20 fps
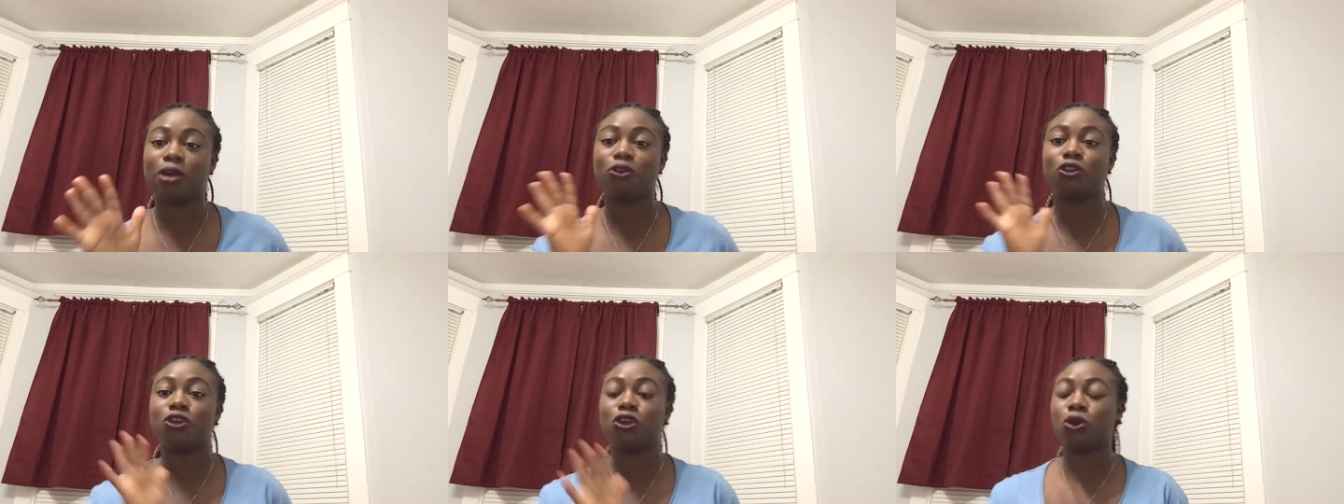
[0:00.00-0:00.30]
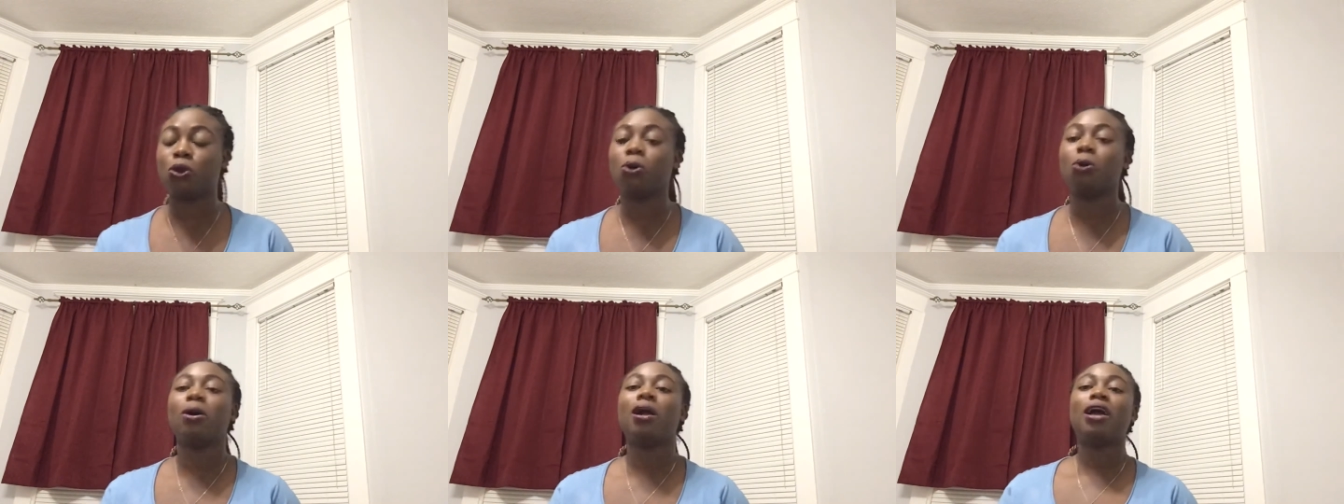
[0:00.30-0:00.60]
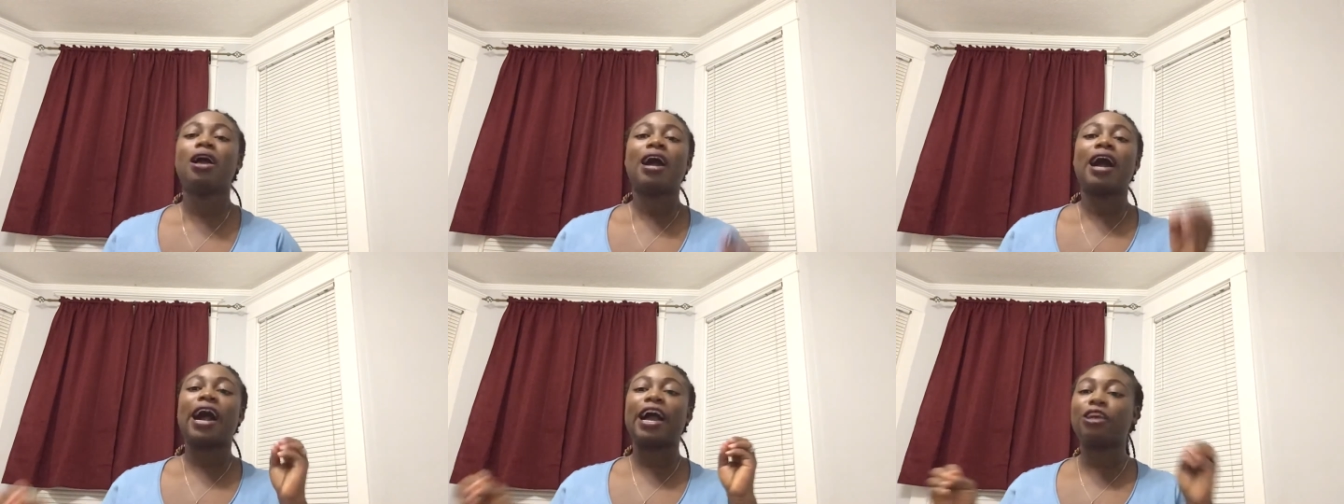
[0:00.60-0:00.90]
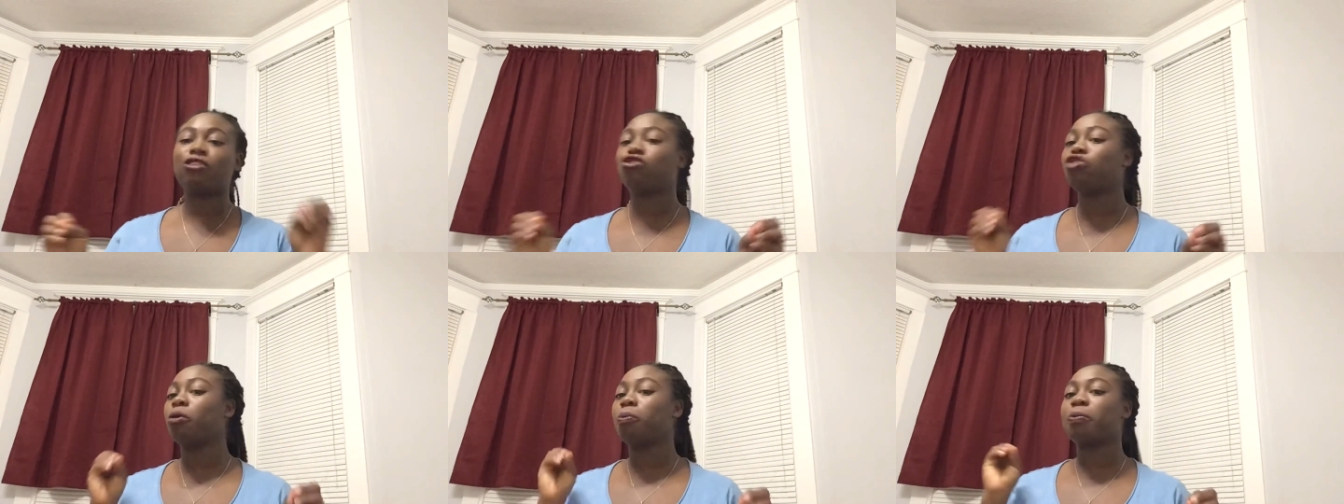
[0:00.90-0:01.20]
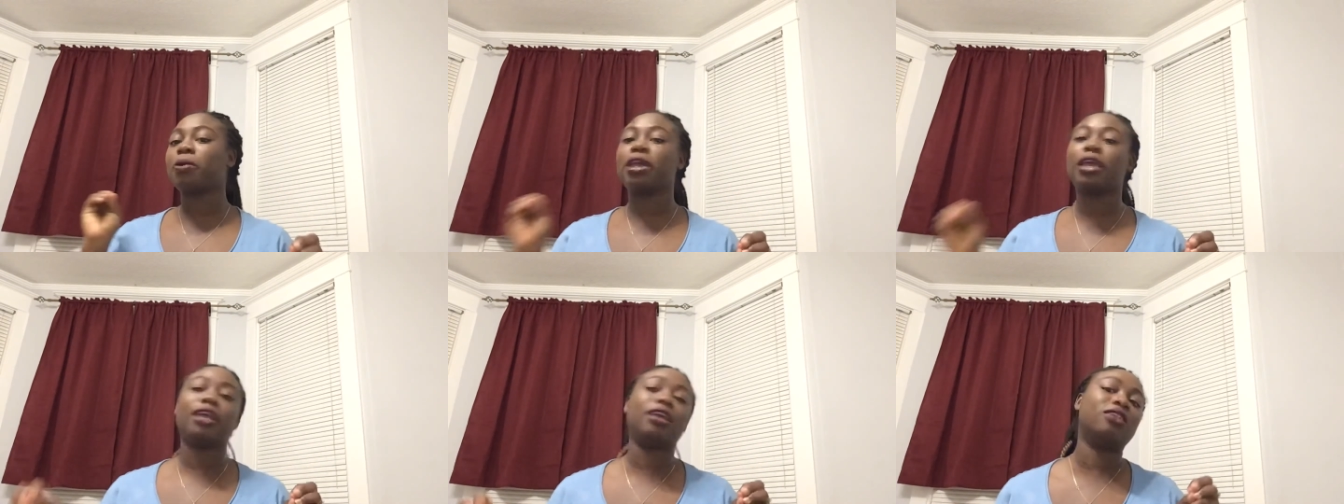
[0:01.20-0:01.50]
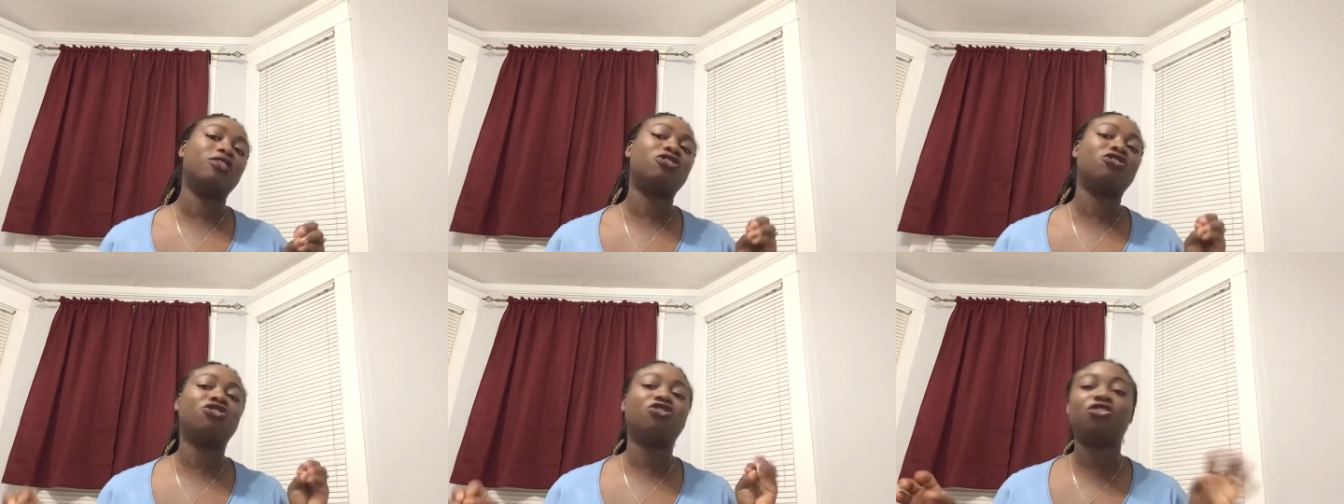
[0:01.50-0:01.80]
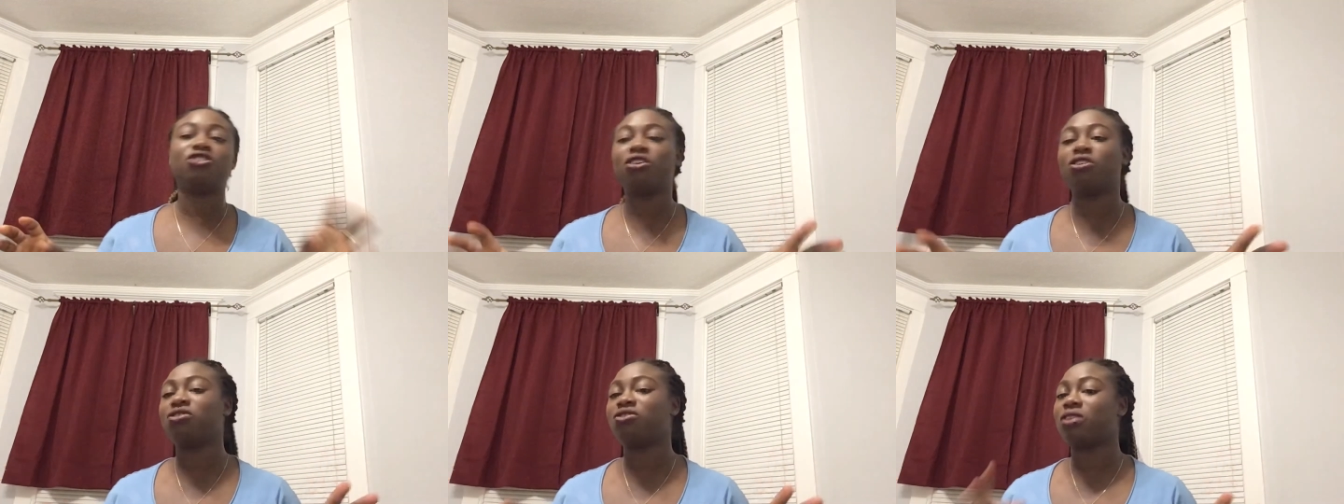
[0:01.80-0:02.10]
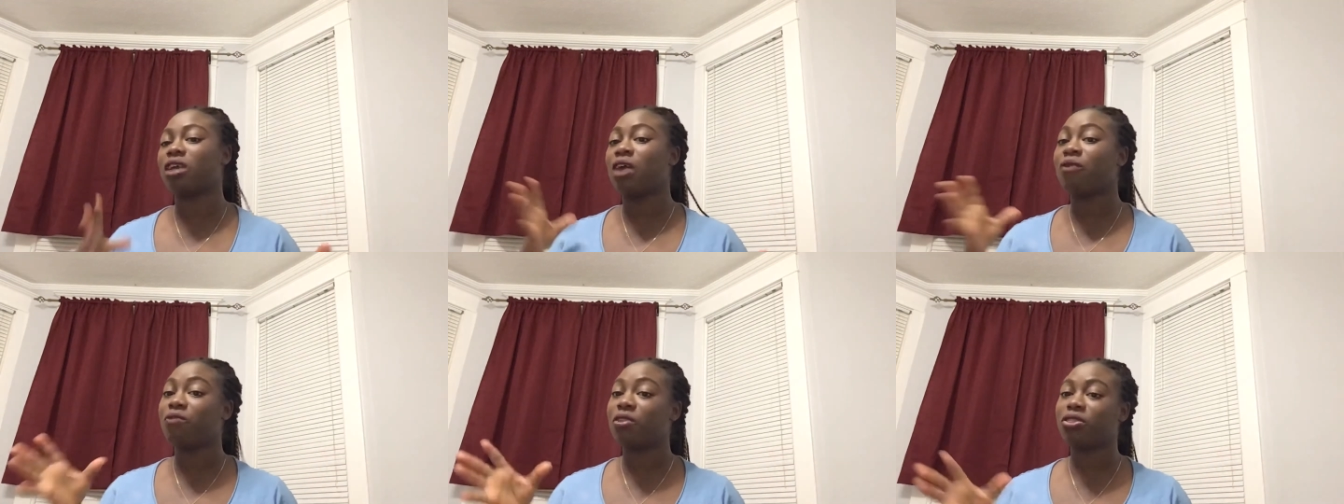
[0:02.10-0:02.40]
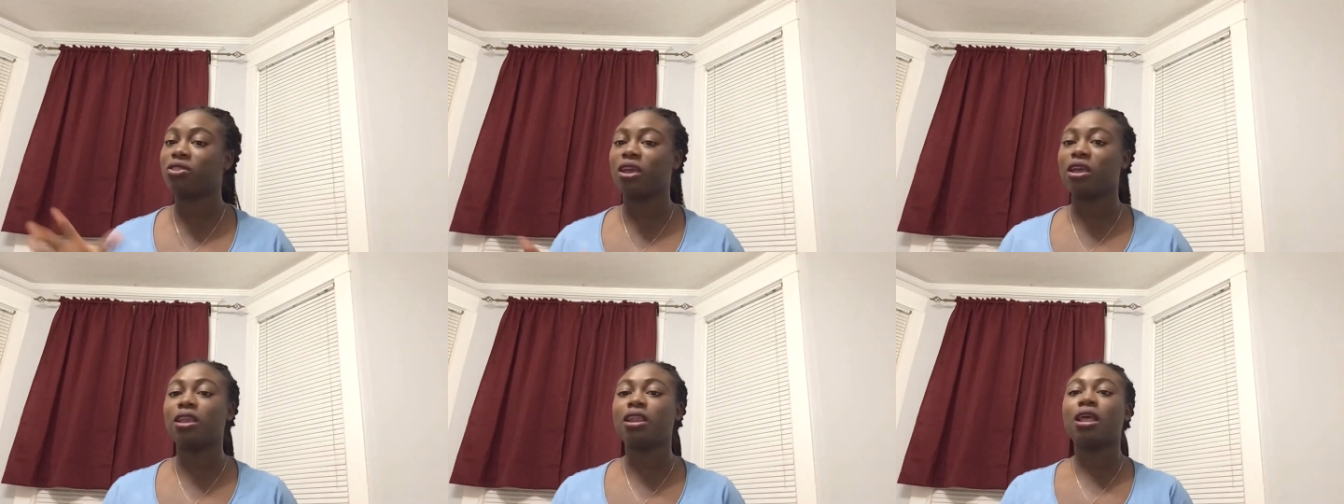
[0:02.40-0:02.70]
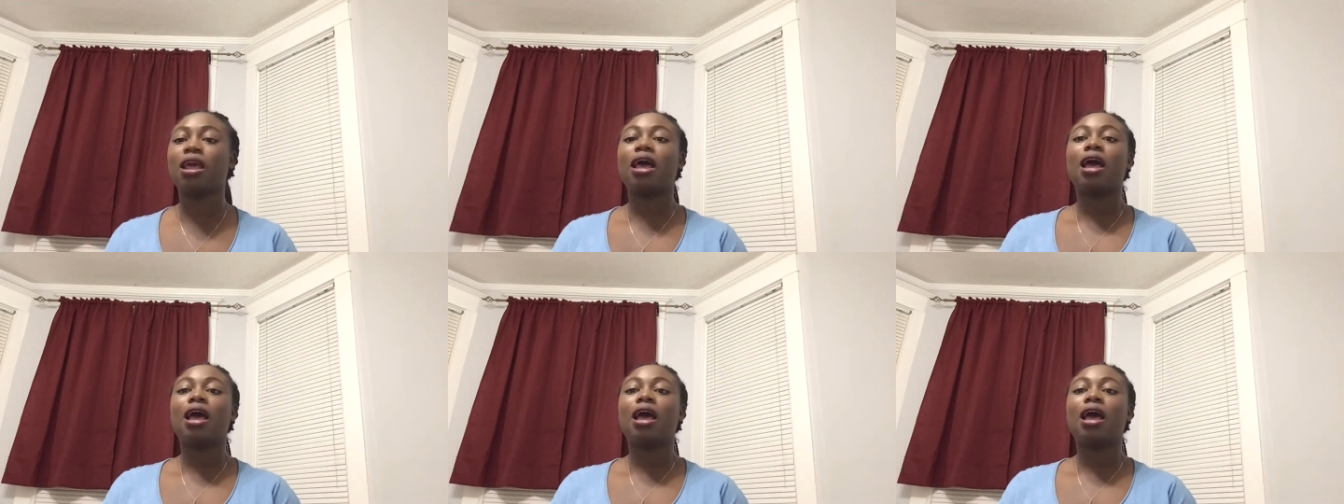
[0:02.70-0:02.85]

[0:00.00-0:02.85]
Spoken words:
You know, I drop ints, gist, everything